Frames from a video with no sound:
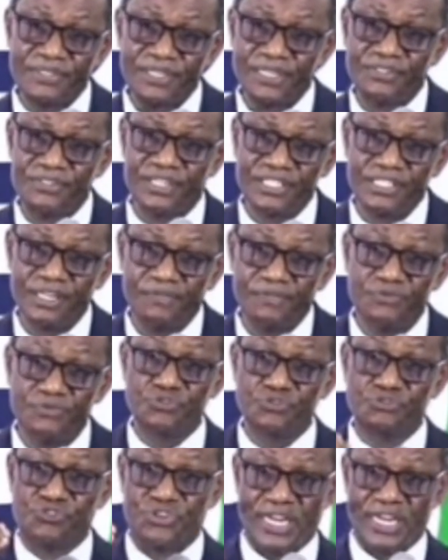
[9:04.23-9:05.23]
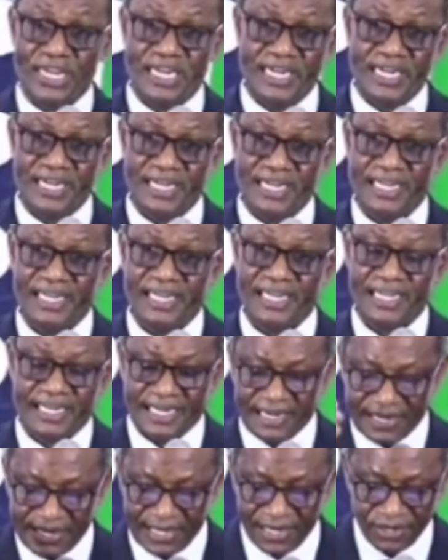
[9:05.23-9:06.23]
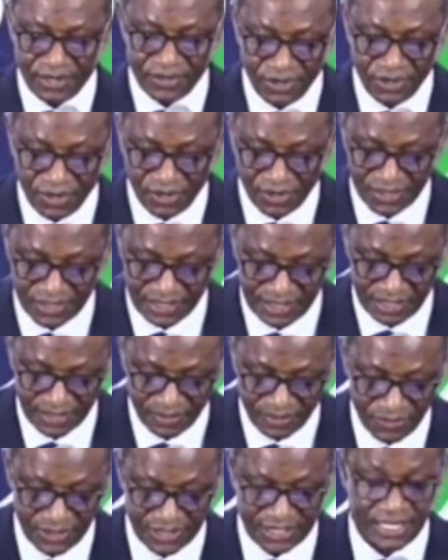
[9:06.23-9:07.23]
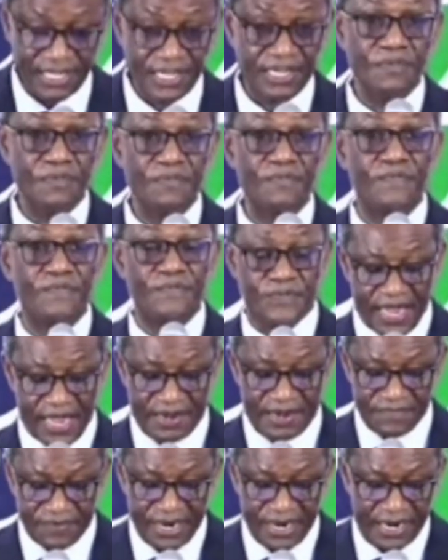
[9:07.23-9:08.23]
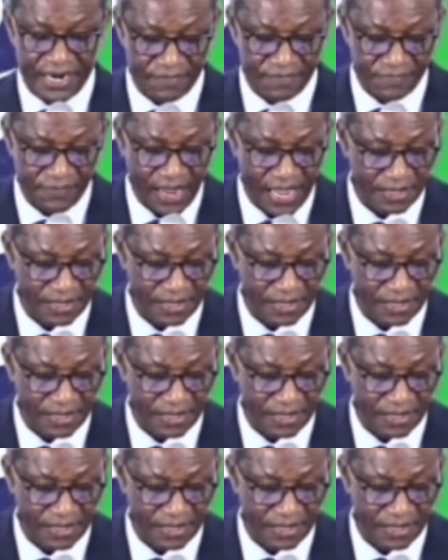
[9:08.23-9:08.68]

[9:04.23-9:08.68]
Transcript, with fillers: yourself to training, the Lord will take you very, very far.